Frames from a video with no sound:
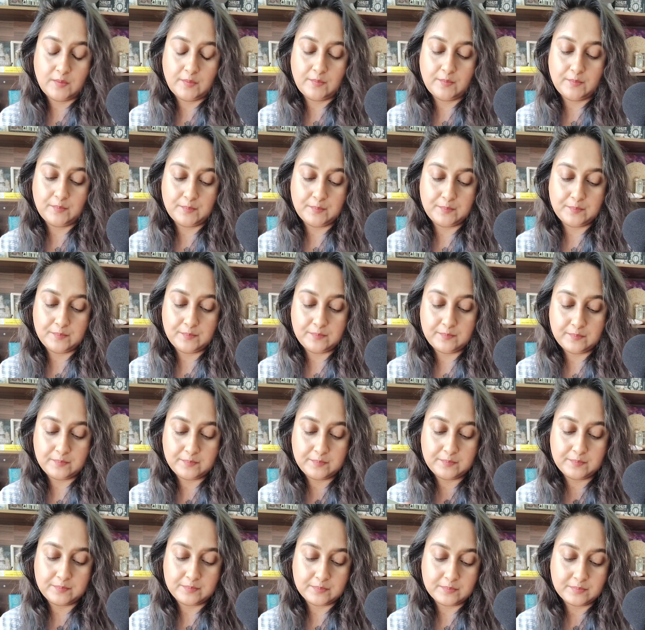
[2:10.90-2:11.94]

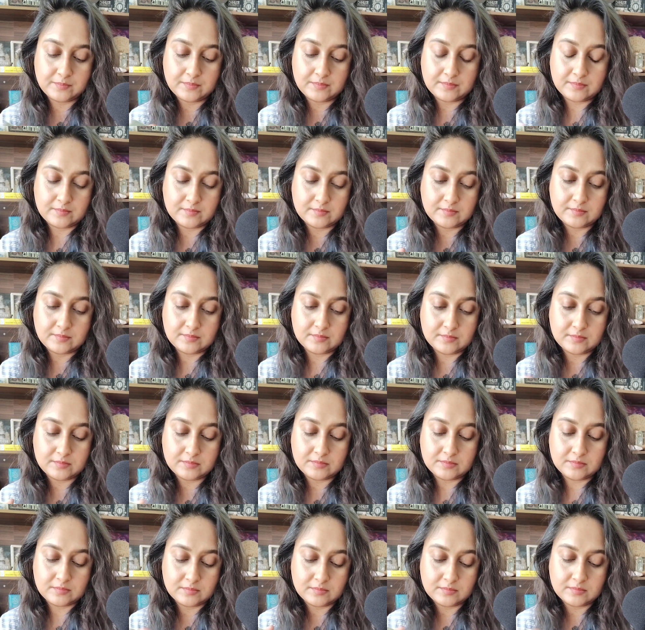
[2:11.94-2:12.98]

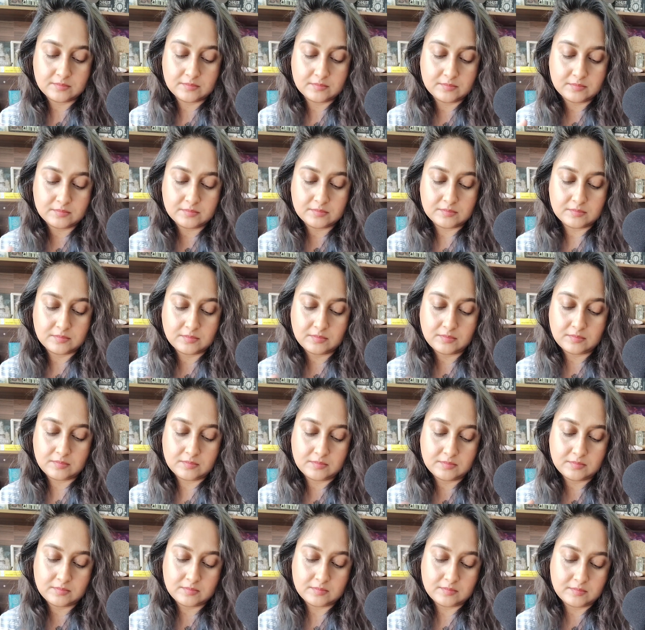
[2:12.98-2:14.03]

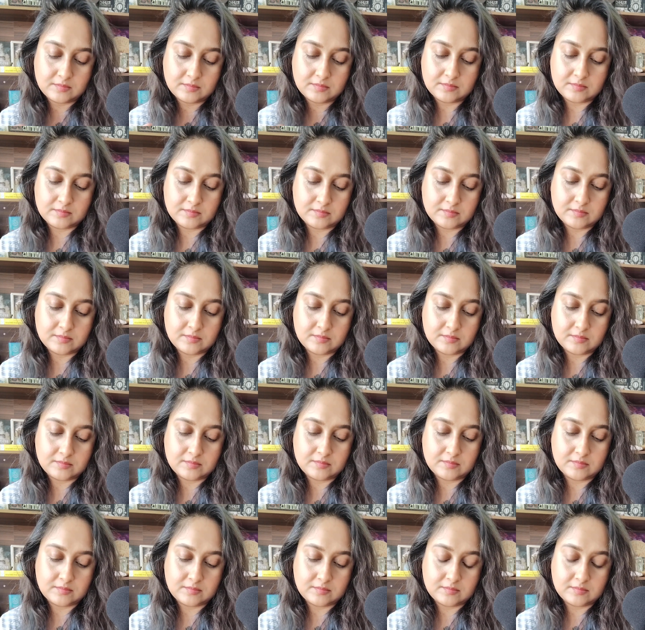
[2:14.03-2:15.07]

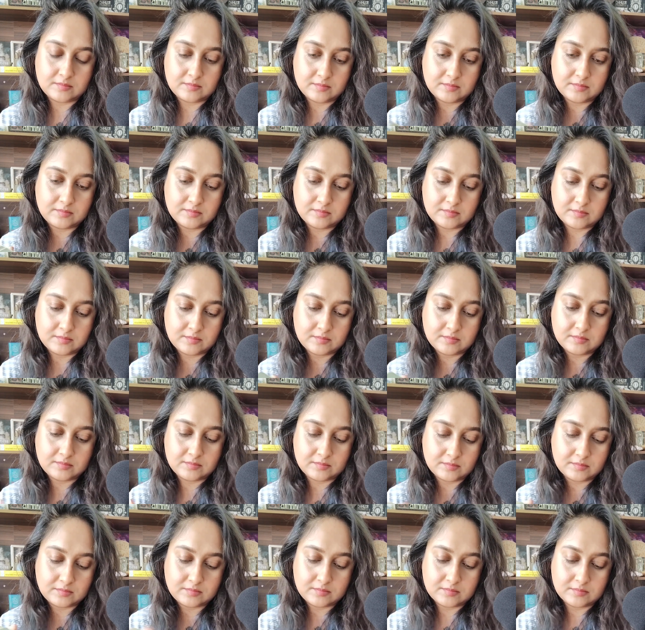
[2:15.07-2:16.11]

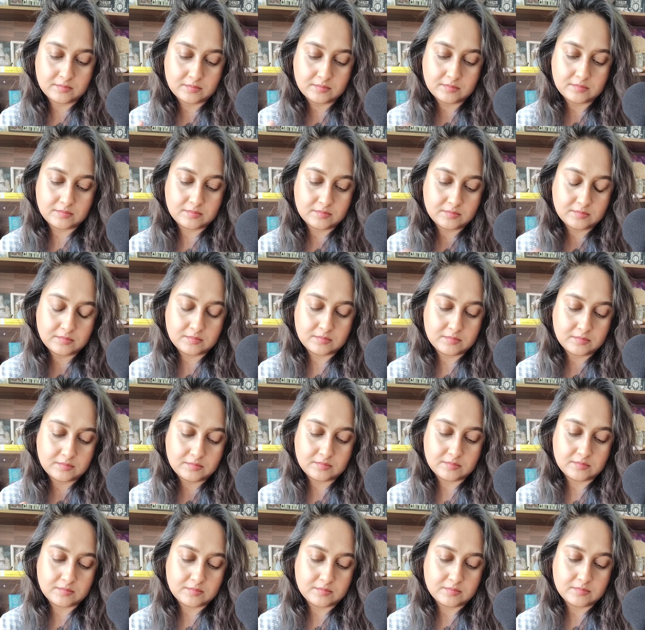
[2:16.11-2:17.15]

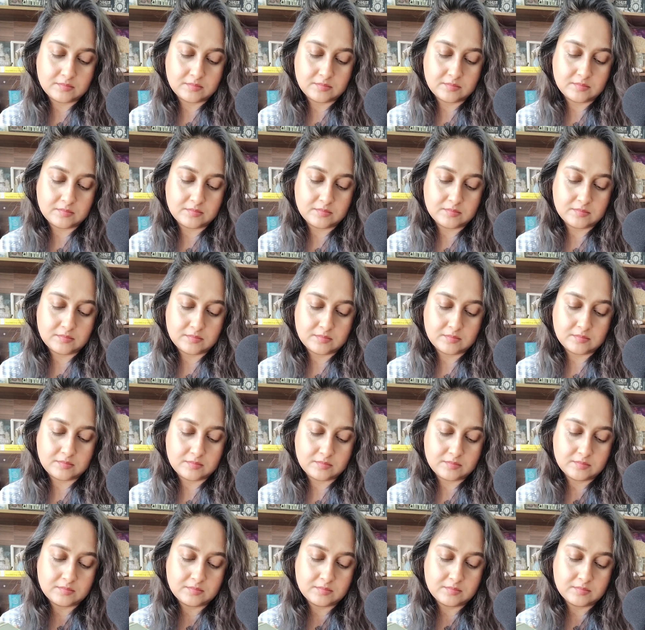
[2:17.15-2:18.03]
Nothing is said.